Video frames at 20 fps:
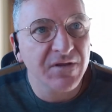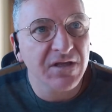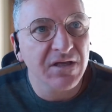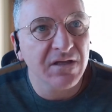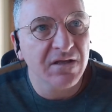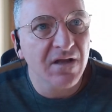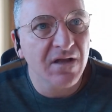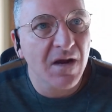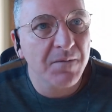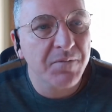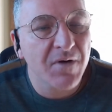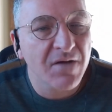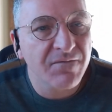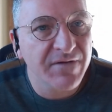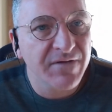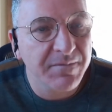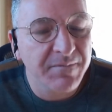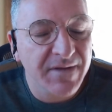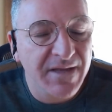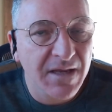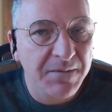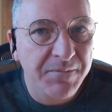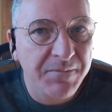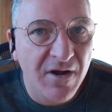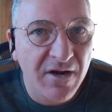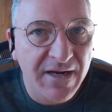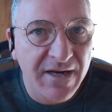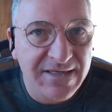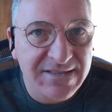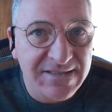The Nonprofit MBA
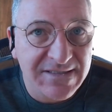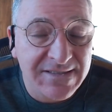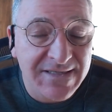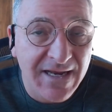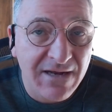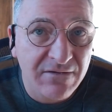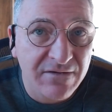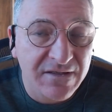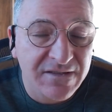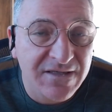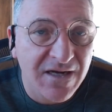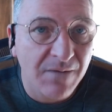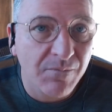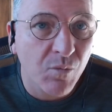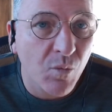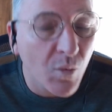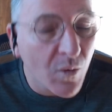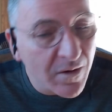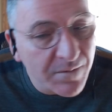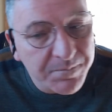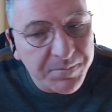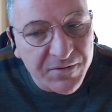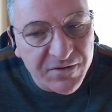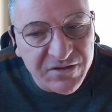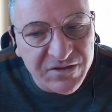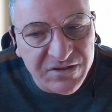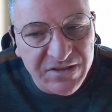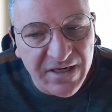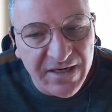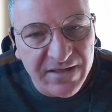podcast is now in the top
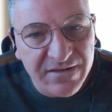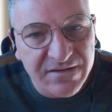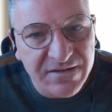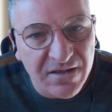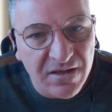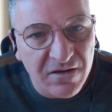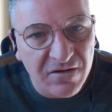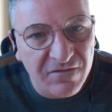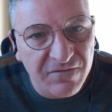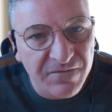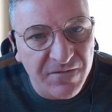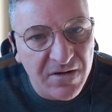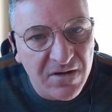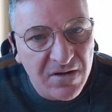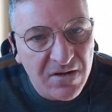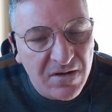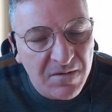1% of